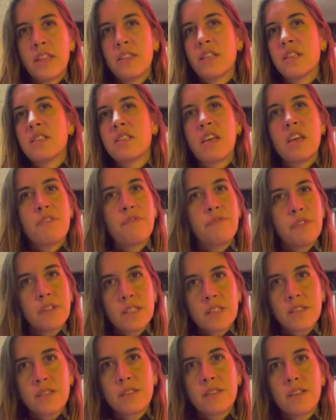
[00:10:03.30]
the
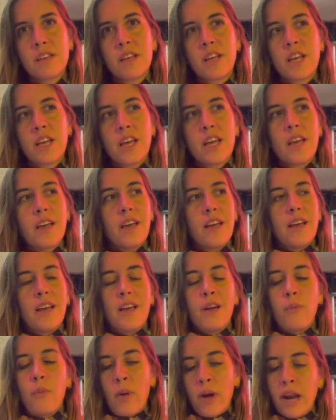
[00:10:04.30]
safest
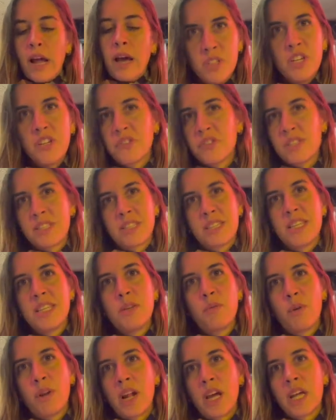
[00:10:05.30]
when I'm near the
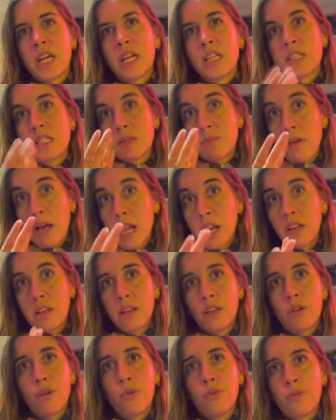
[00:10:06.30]
sea, when I can smell,
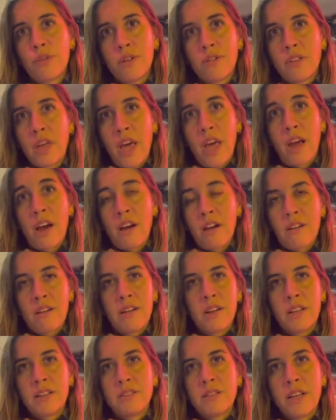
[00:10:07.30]
the air.
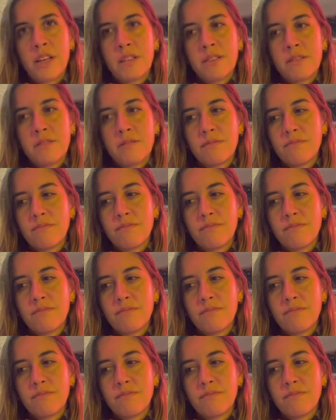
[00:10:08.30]
And I